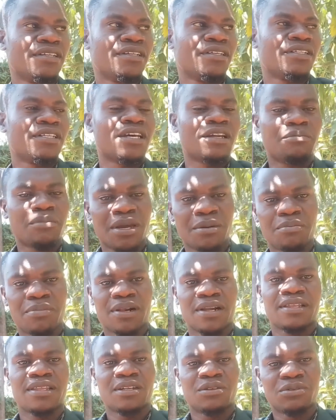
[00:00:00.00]
Tell my
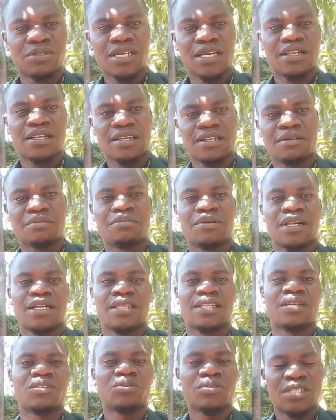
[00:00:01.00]
brother to tell another brother
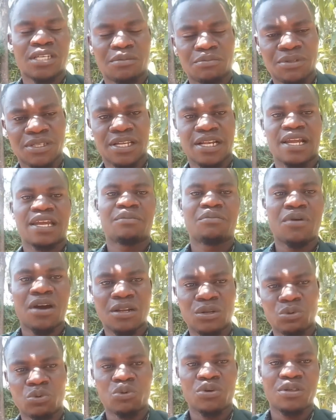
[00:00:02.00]
to subscribe and
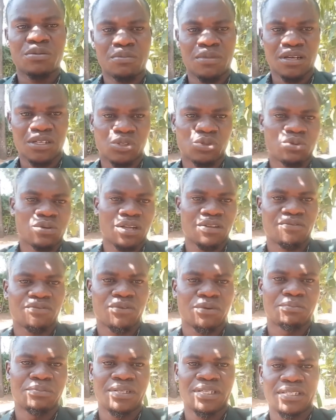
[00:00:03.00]
watch Max One
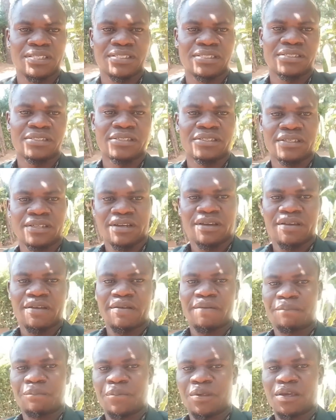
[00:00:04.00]
from this
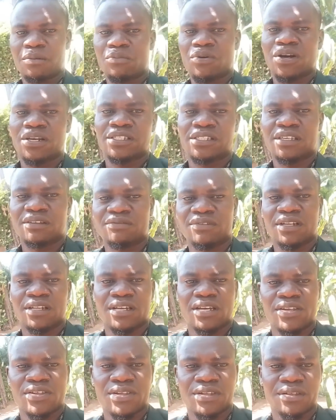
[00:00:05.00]
Yabuhanse
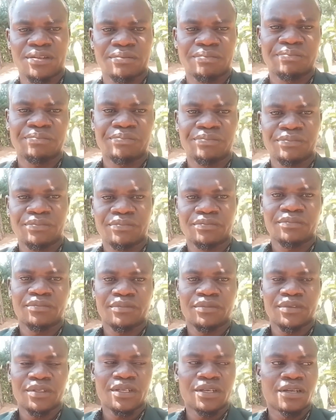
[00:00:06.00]
village.
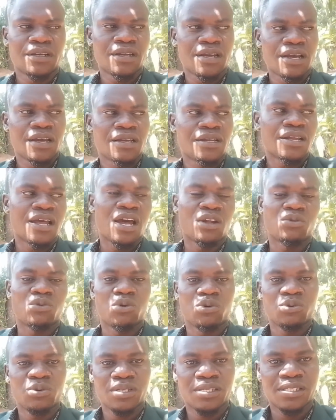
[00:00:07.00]
I'll
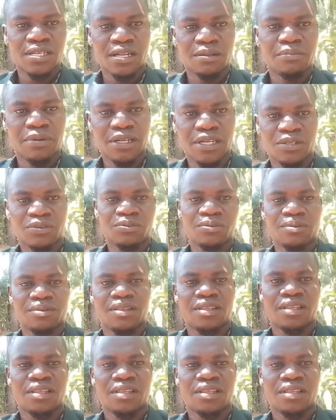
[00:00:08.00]
always stand by the truth.